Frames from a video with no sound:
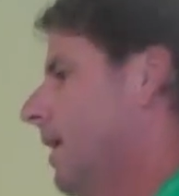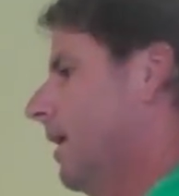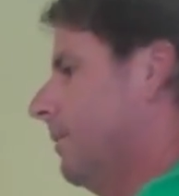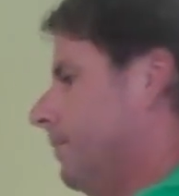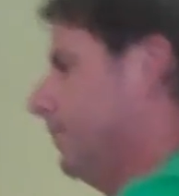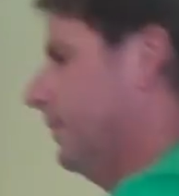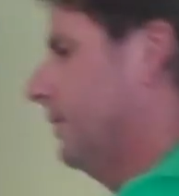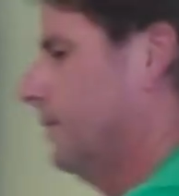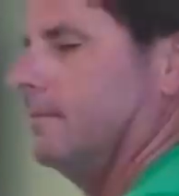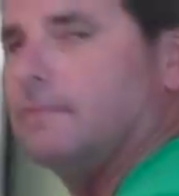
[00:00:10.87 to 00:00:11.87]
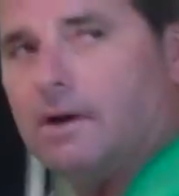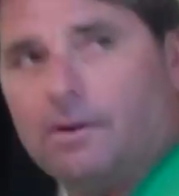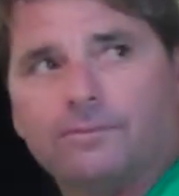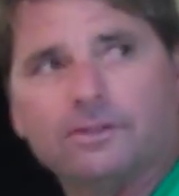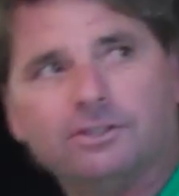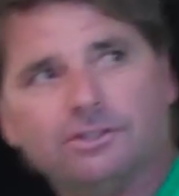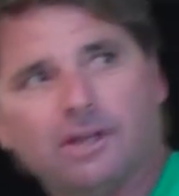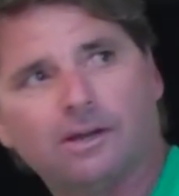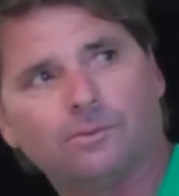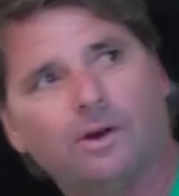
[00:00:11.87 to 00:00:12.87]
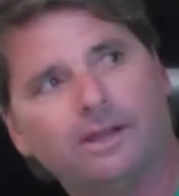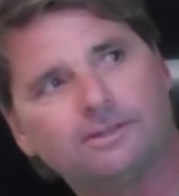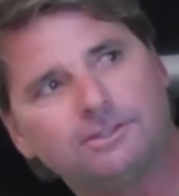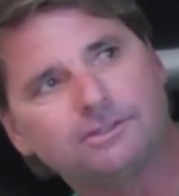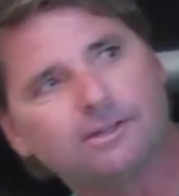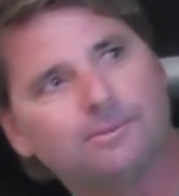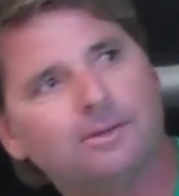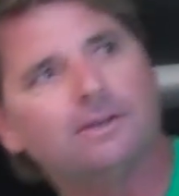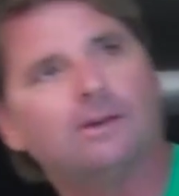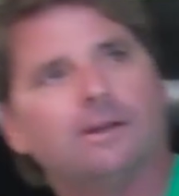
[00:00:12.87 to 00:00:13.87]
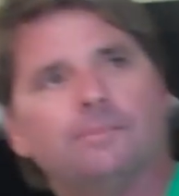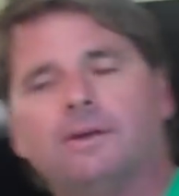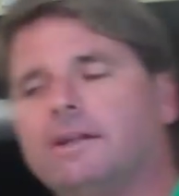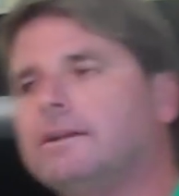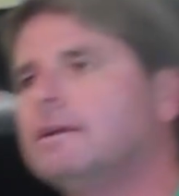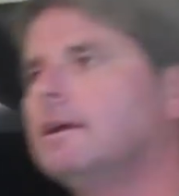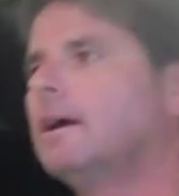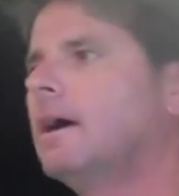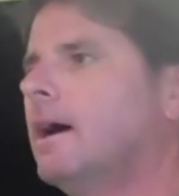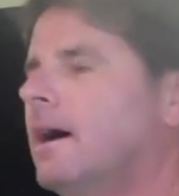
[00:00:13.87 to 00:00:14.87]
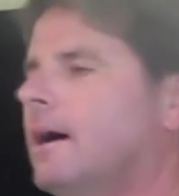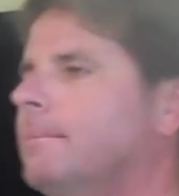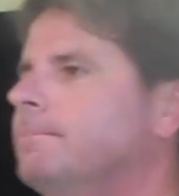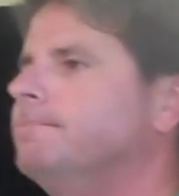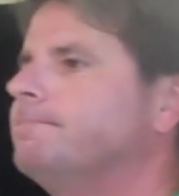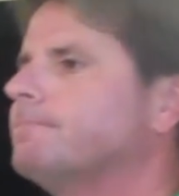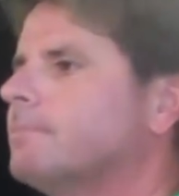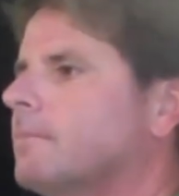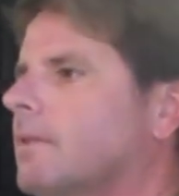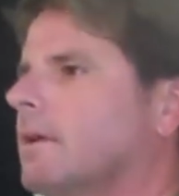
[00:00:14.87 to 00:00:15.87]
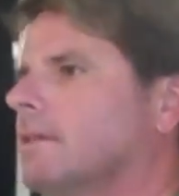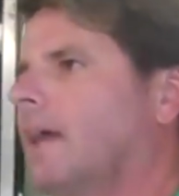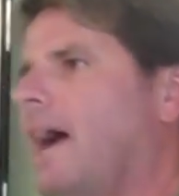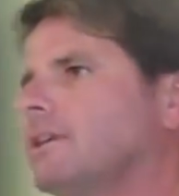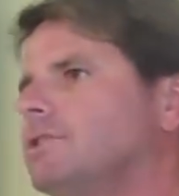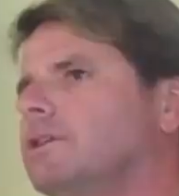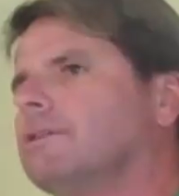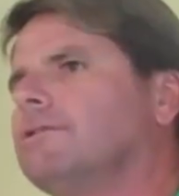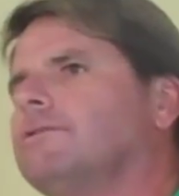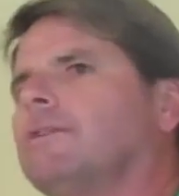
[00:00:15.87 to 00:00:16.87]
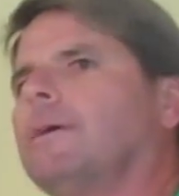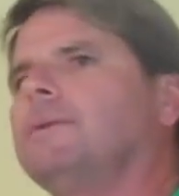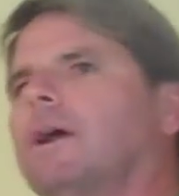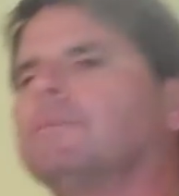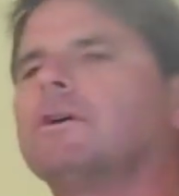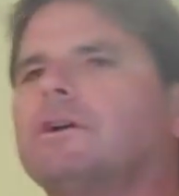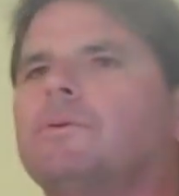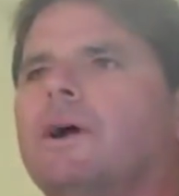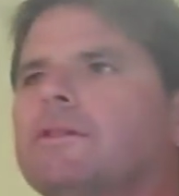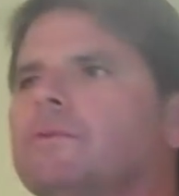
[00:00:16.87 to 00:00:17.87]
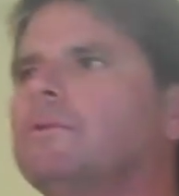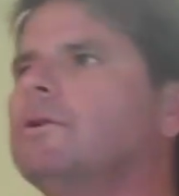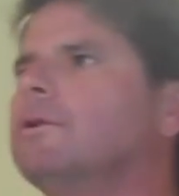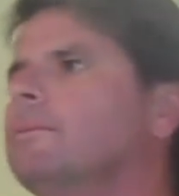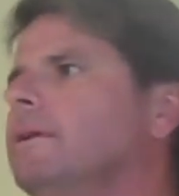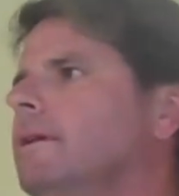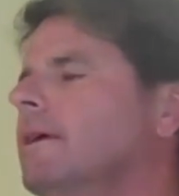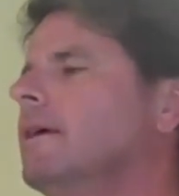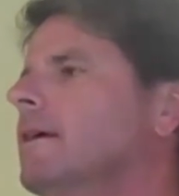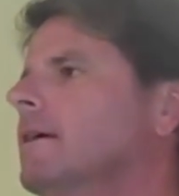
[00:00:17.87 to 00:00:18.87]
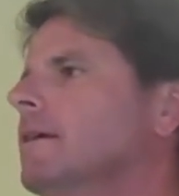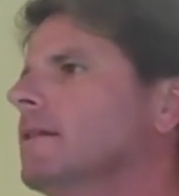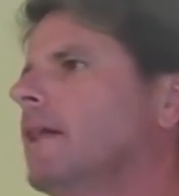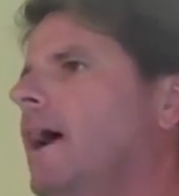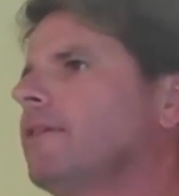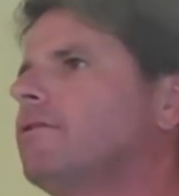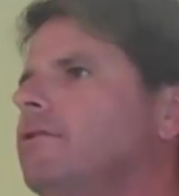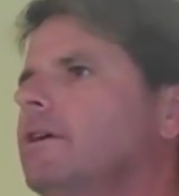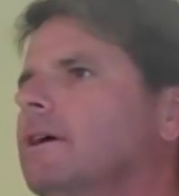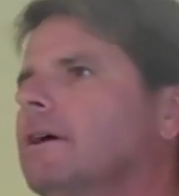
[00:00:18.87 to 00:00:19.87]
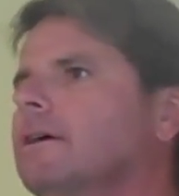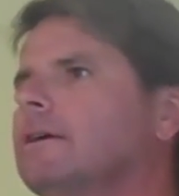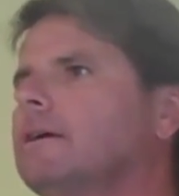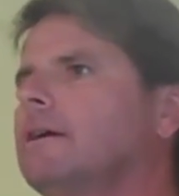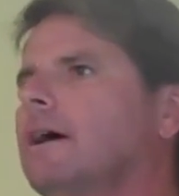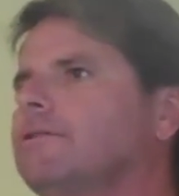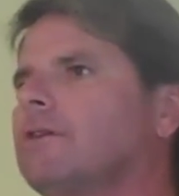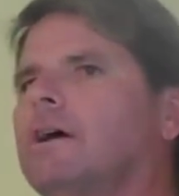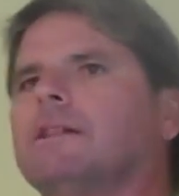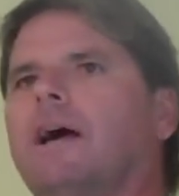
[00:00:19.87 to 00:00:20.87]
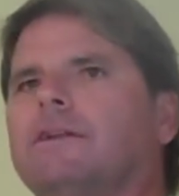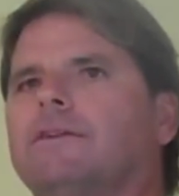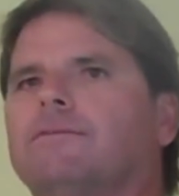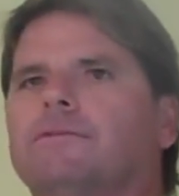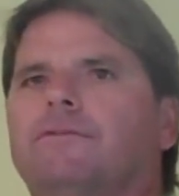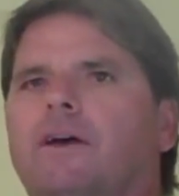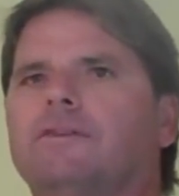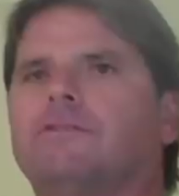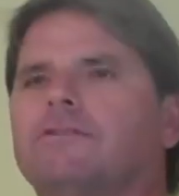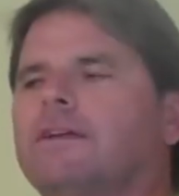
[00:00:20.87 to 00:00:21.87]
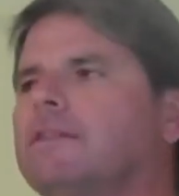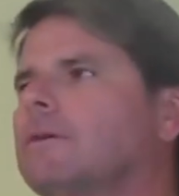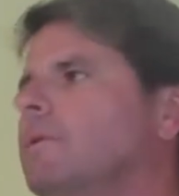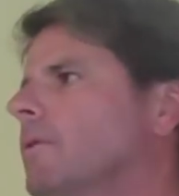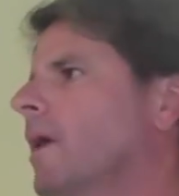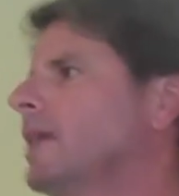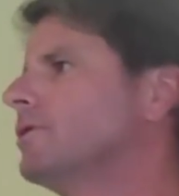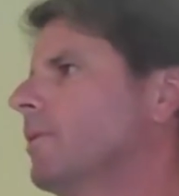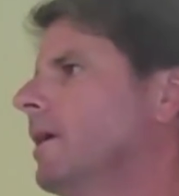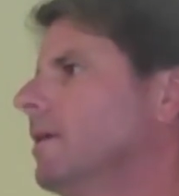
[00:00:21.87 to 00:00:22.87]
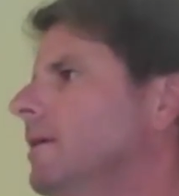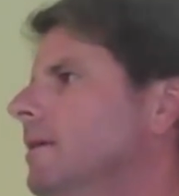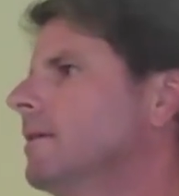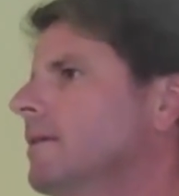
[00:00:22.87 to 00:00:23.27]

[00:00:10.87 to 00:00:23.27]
um hopefully she's on her way and she's going to be here any minute. Um, last year, this is, I mean, I'm looking around the room, and last year I saw a lot of different faces. I think we graduated